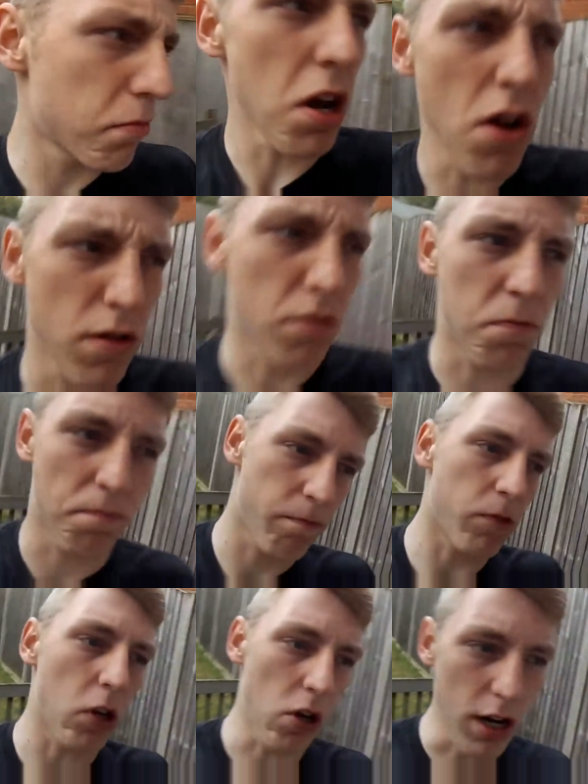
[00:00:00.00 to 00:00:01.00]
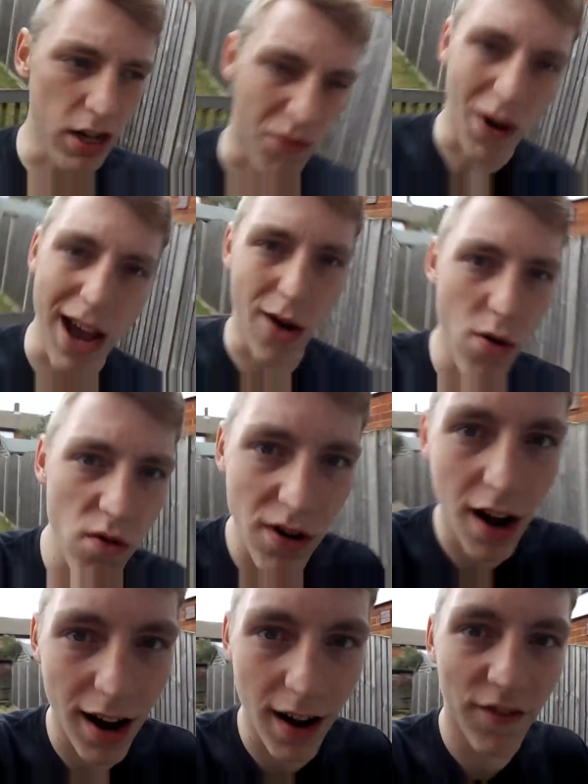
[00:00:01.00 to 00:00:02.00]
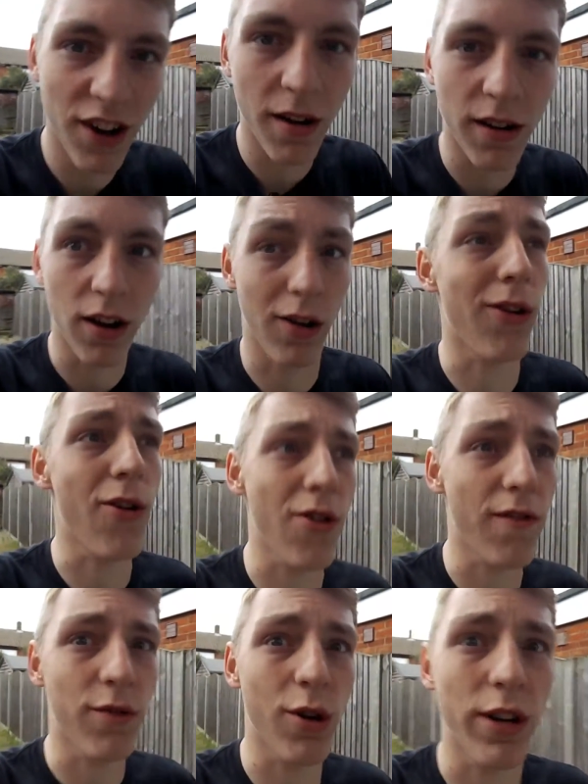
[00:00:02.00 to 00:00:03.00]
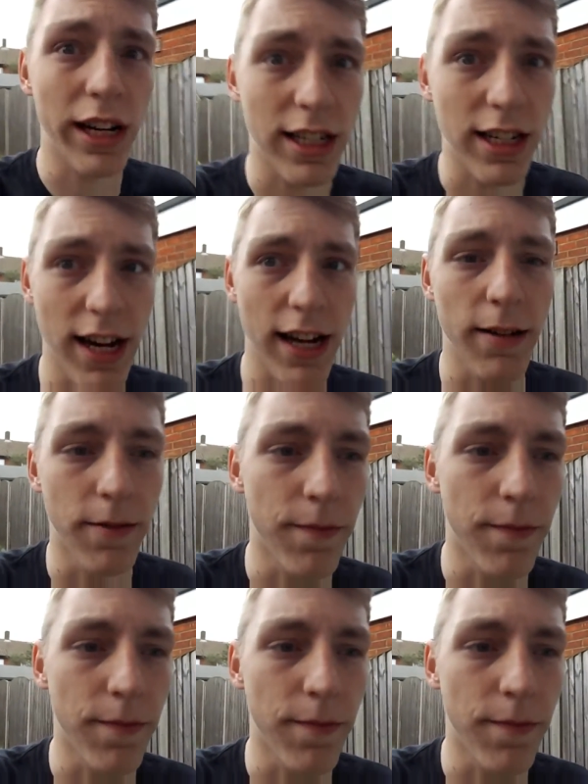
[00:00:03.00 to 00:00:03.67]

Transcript: going kind of well. Like, I've done a lot of vlogging today.